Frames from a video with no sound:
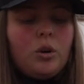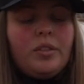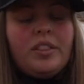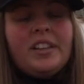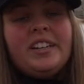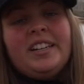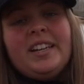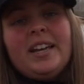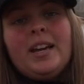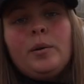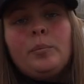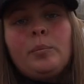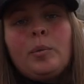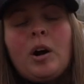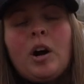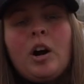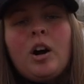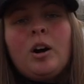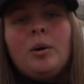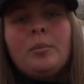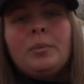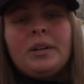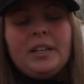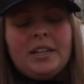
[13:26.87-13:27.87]
the Ned
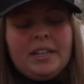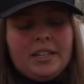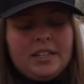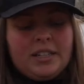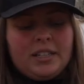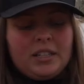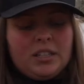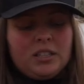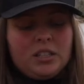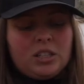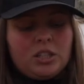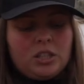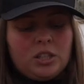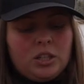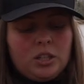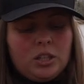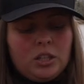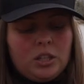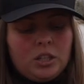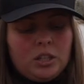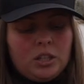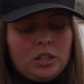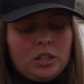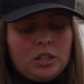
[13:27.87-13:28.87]
Bomb is,
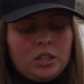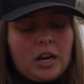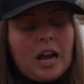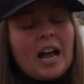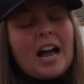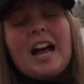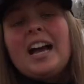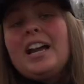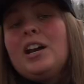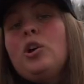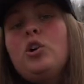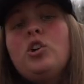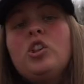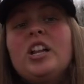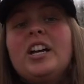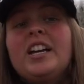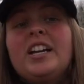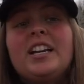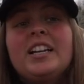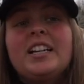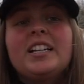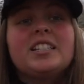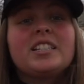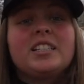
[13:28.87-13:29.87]
I don't
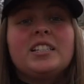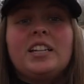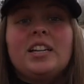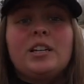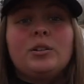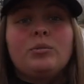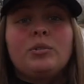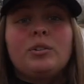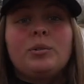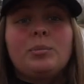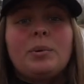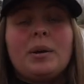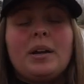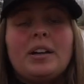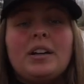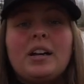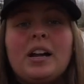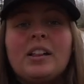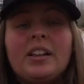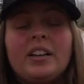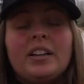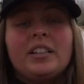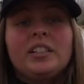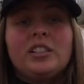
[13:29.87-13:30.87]
like it as a Ned rig bait.
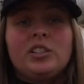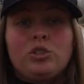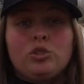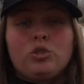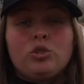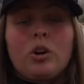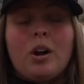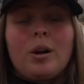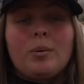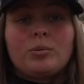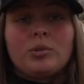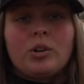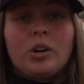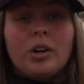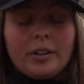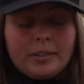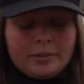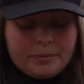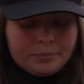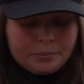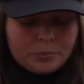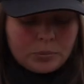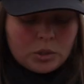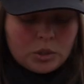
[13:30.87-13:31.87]
I like it as a drop shot.
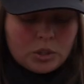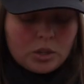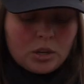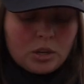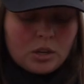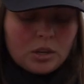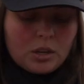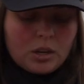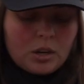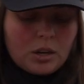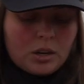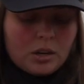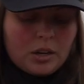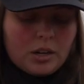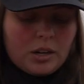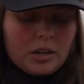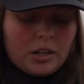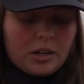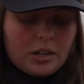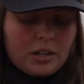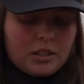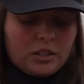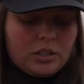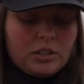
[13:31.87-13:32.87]

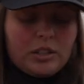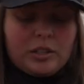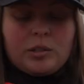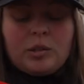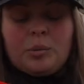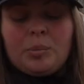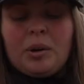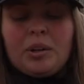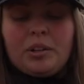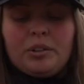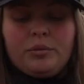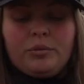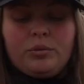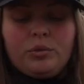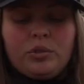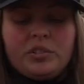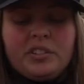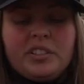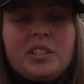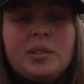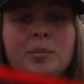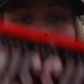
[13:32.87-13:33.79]
So that's what I bought them for. This